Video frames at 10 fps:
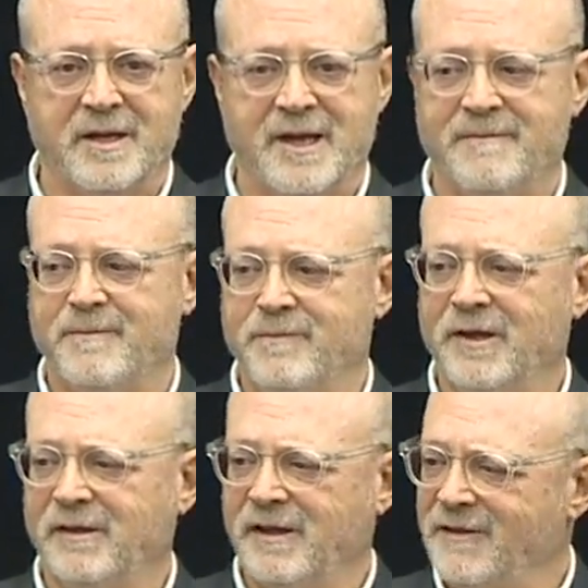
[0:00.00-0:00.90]
and
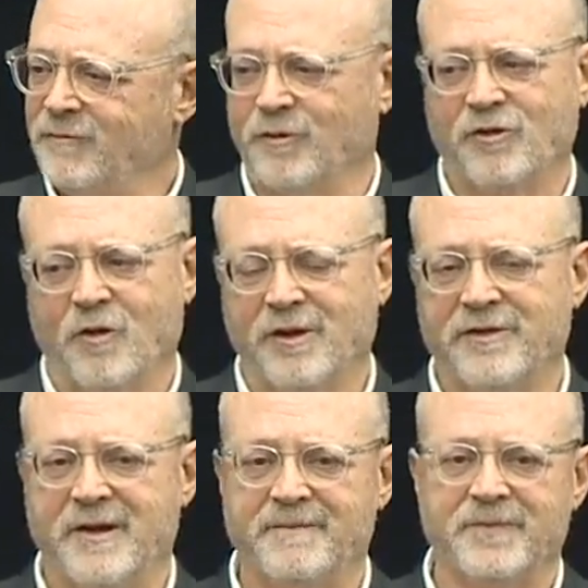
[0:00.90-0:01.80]
Bill lived with all
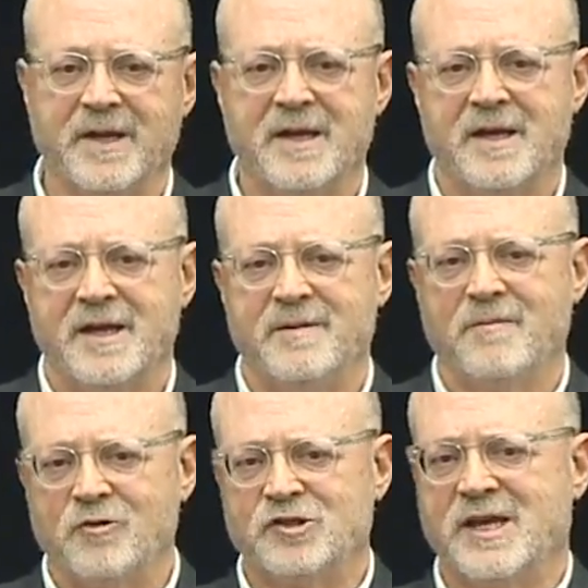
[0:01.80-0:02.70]
of them, in
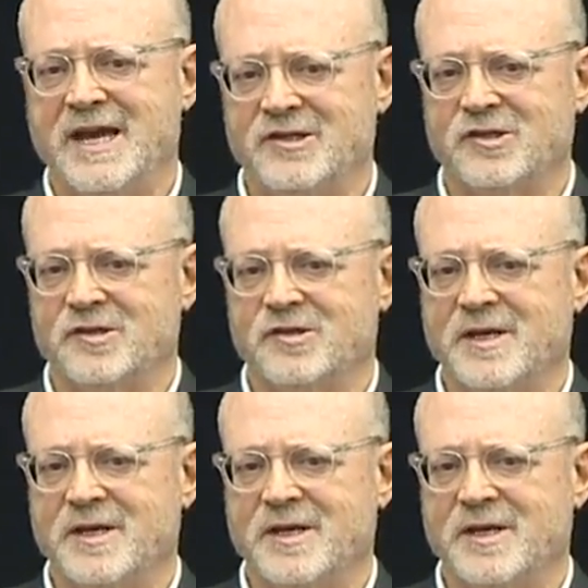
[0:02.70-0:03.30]
most cases,